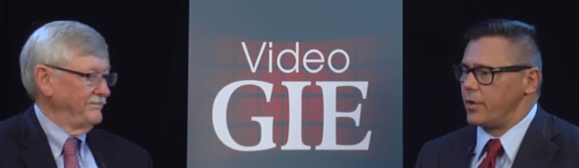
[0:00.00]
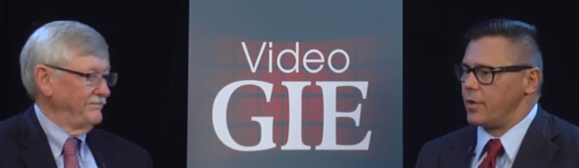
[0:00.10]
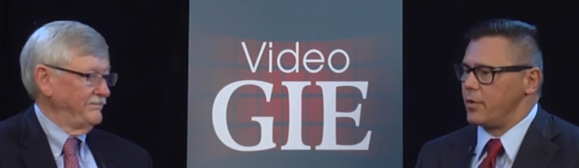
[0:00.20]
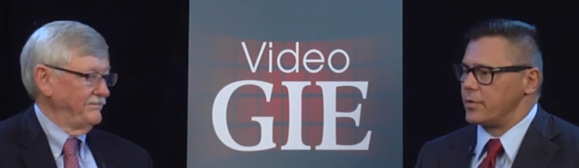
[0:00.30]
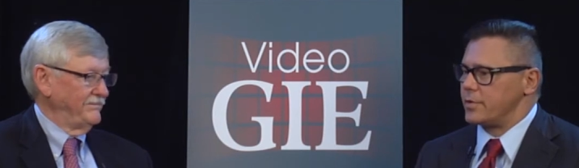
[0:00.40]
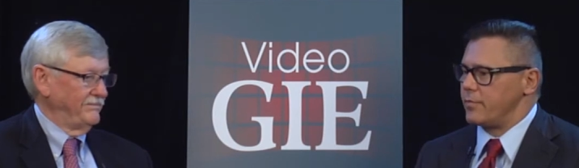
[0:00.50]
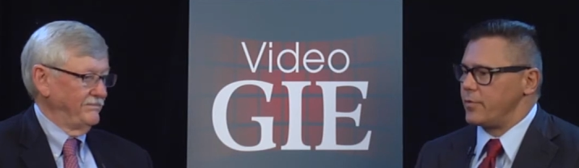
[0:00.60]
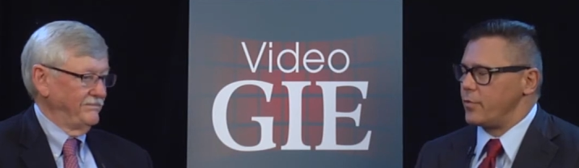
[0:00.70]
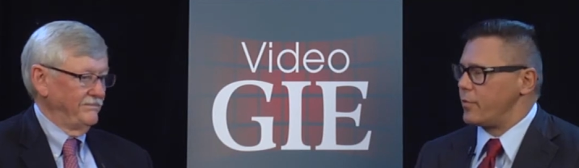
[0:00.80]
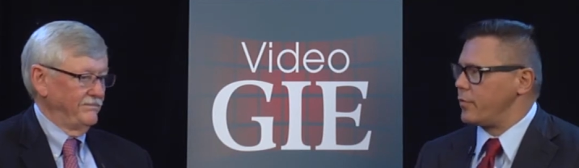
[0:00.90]
Speaker 1: the years, have
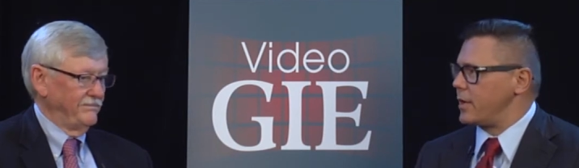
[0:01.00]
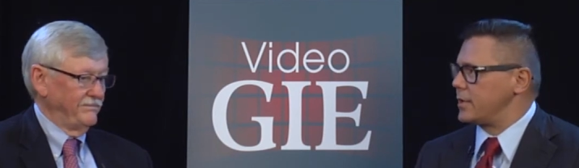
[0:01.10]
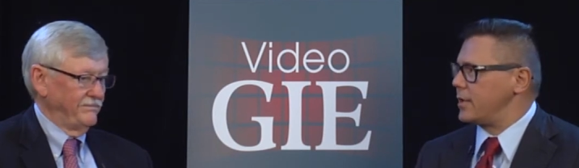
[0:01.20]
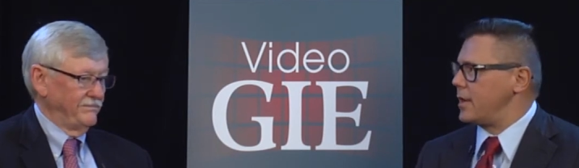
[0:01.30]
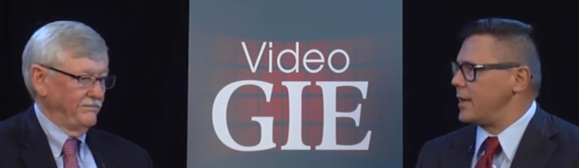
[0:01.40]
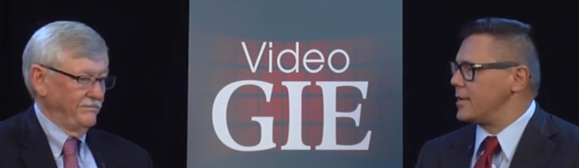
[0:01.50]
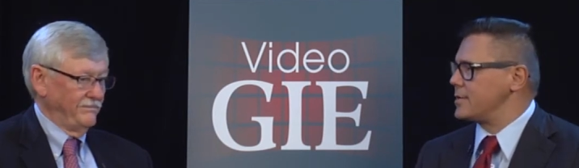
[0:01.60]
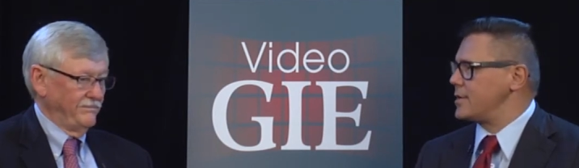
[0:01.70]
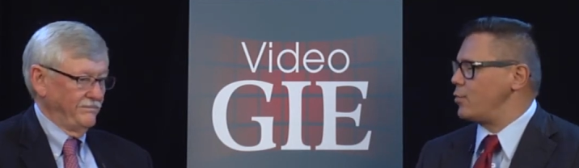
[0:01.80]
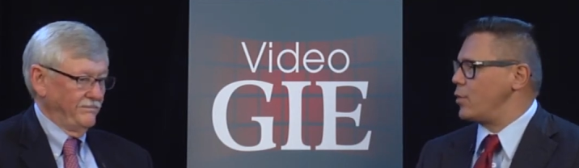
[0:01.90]
you reflected, I
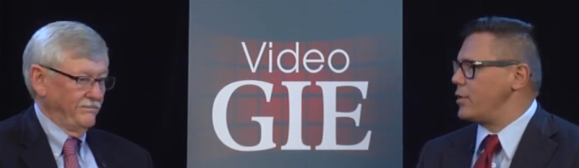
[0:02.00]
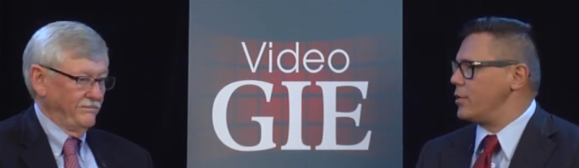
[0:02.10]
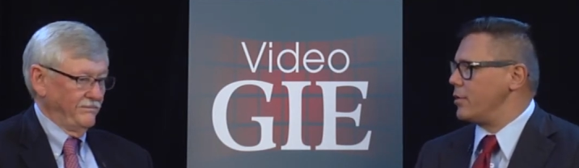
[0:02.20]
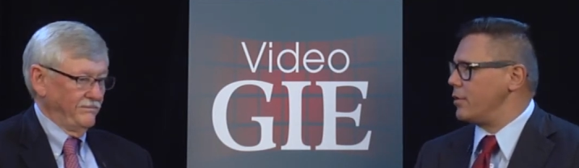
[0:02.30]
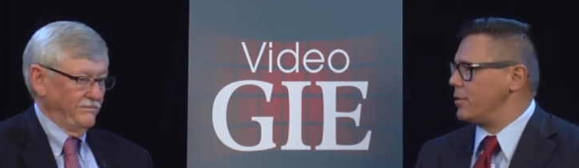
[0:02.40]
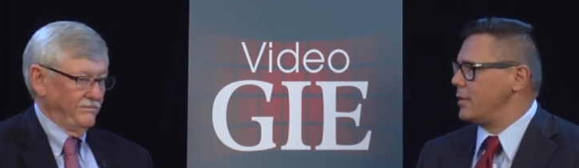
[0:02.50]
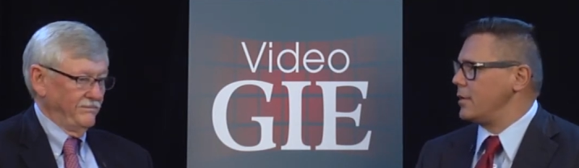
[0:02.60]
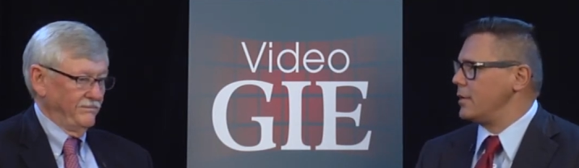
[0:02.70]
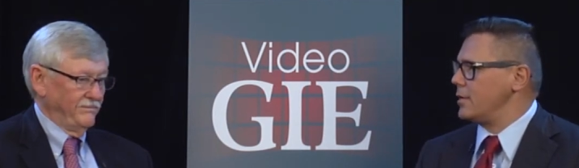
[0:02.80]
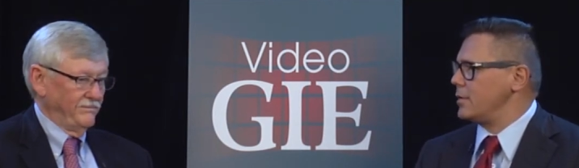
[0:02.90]
guess, on what your
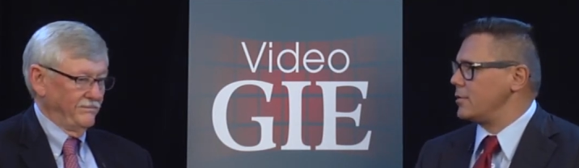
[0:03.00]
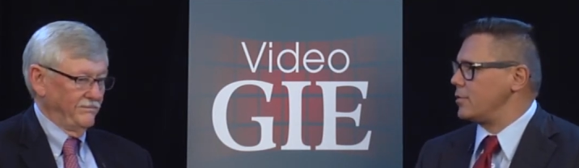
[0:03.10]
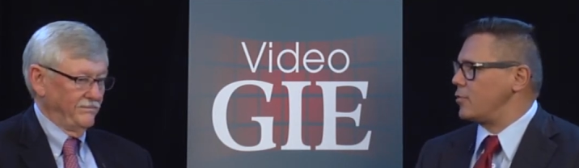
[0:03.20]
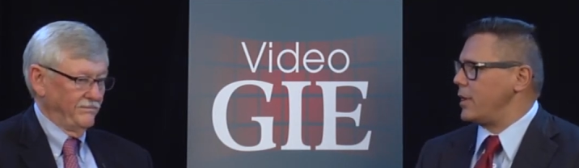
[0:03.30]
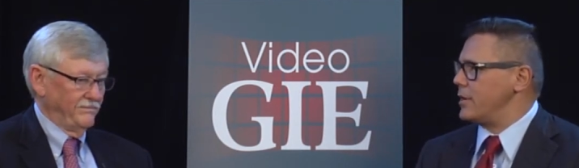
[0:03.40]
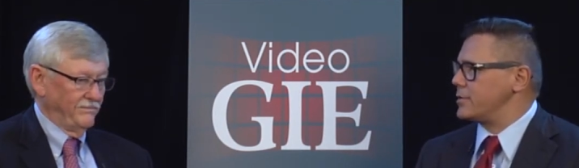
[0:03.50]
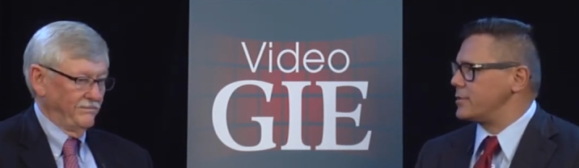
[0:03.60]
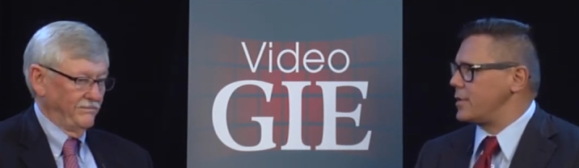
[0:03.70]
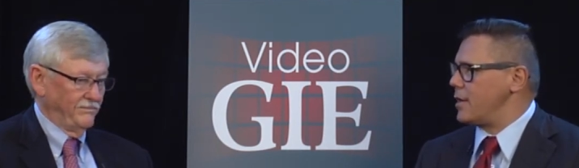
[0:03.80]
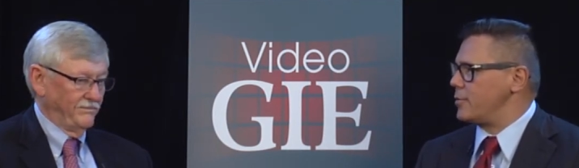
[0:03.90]

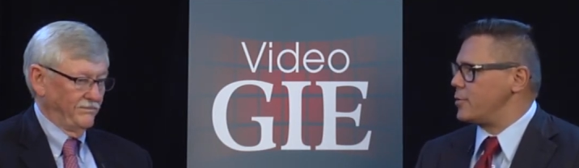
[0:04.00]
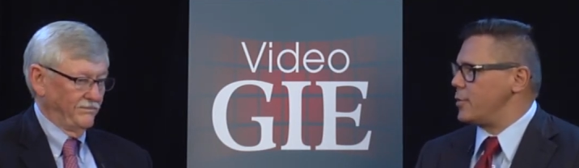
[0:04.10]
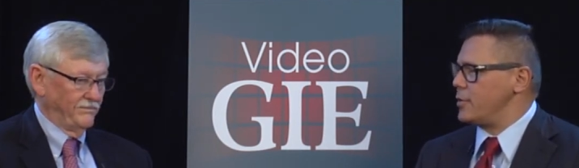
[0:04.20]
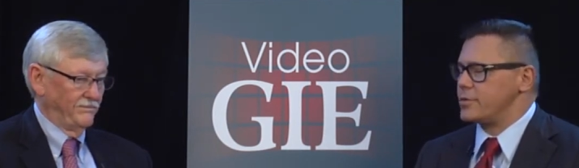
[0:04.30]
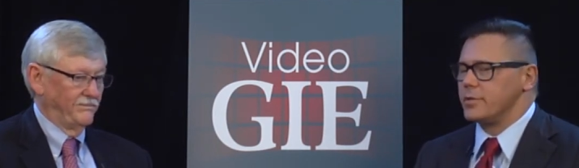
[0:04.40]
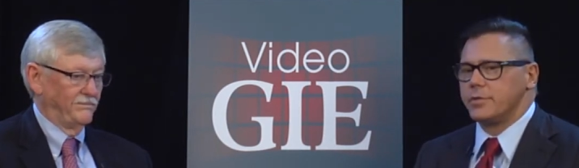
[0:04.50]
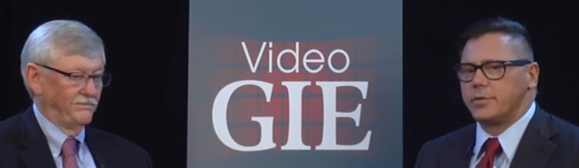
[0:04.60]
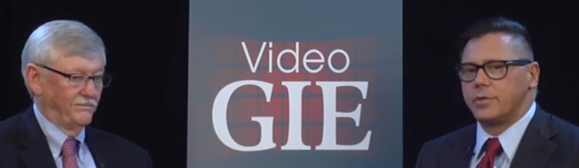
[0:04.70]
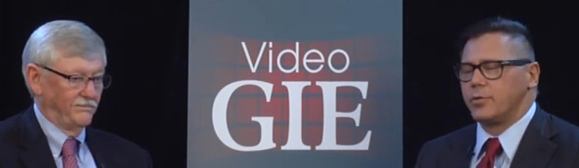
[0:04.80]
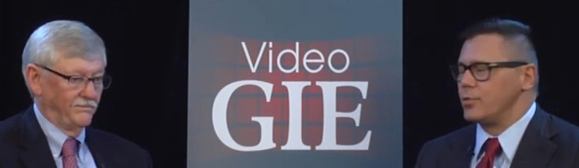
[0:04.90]
greatest contributions
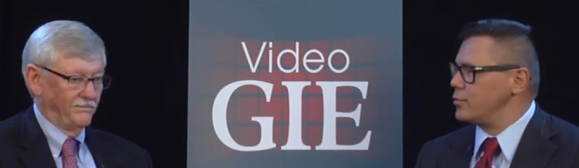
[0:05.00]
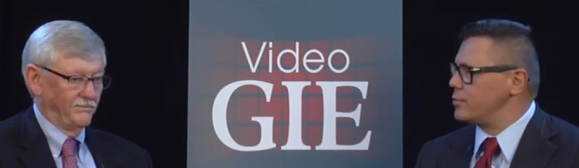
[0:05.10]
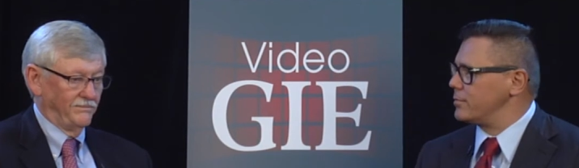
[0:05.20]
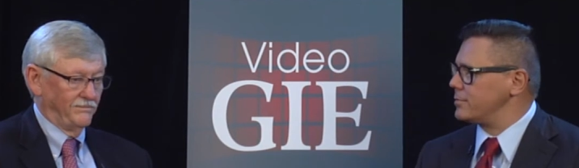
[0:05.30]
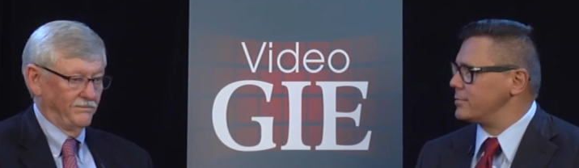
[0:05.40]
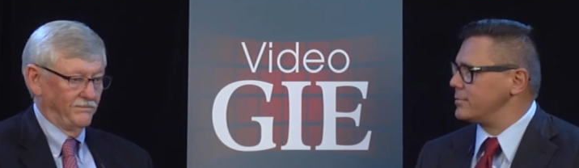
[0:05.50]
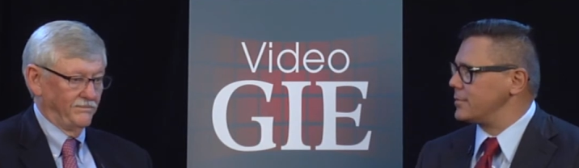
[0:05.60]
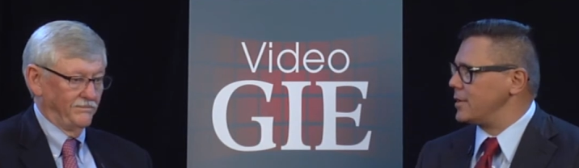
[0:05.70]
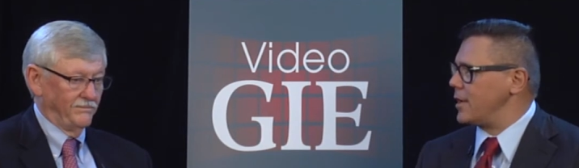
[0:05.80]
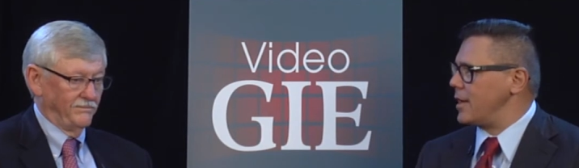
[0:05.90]
to
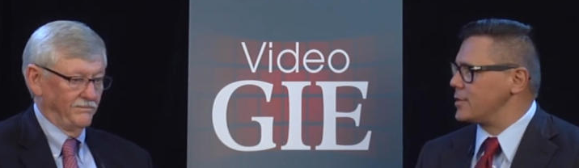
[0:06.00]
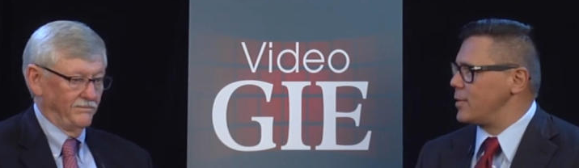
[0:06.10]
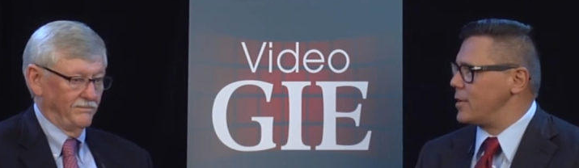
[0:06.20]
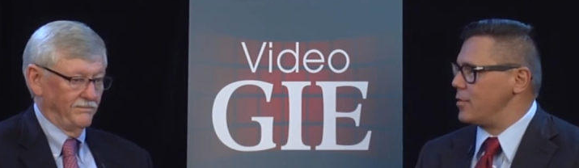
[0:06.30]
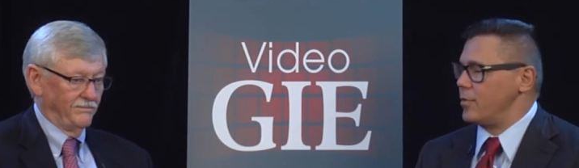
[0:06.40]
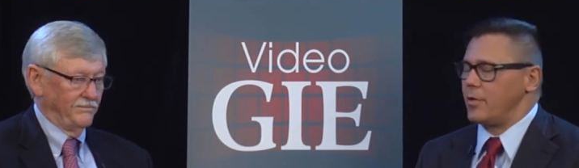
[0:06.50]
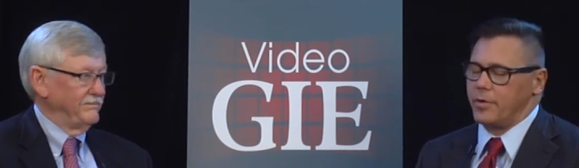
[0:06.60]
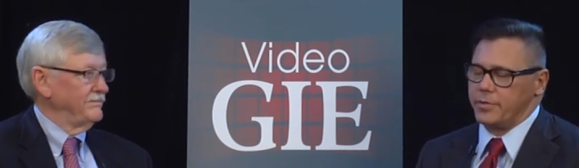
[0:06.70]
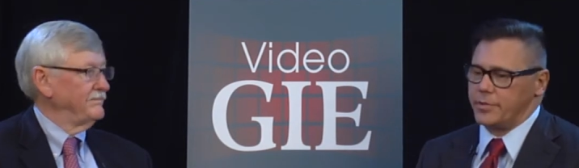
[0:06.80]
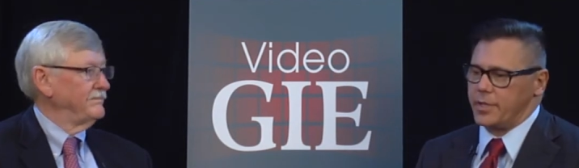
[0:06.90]
endoscopy or, or
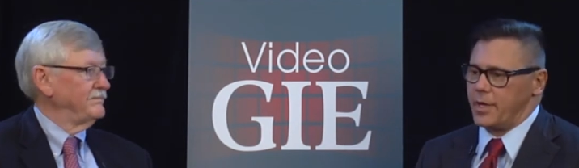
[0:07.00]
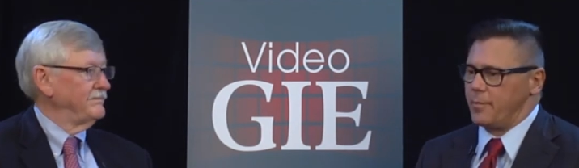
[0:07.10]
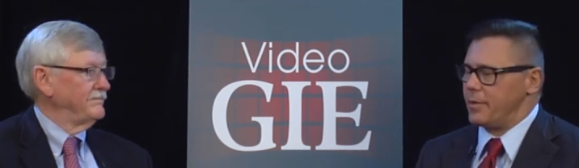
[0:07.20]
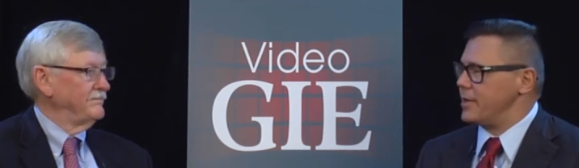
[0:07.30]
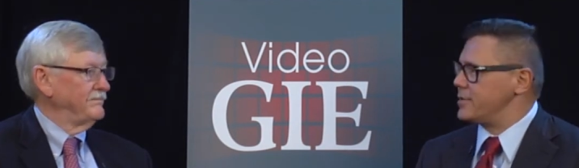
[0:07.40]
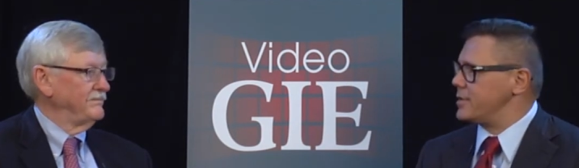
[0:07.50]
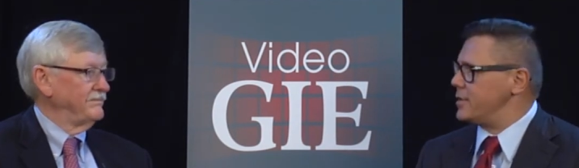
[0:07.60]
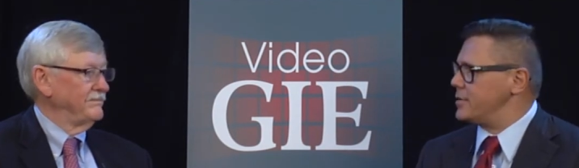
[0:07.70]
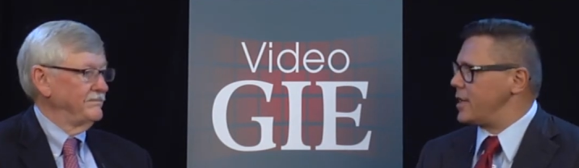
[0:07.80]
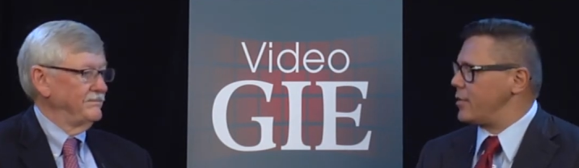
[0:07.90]
GI medicine
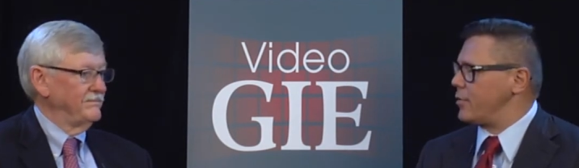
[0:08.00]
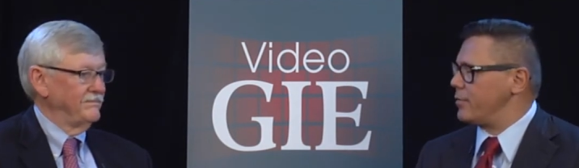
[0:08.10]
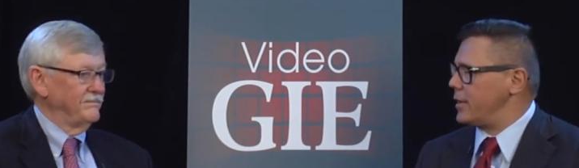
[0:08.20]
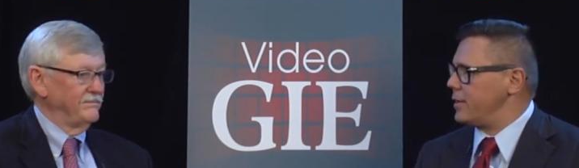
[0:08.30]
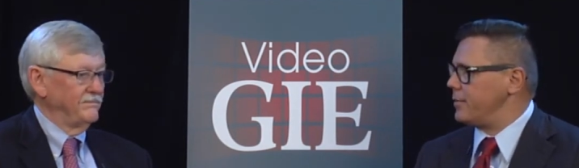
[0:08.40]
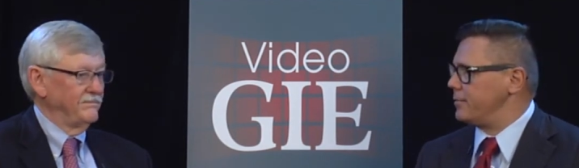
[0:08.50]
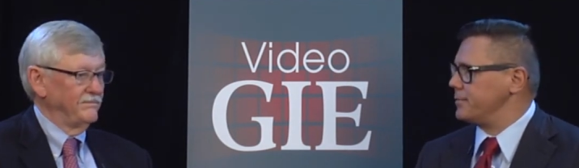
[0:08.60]
in general have been?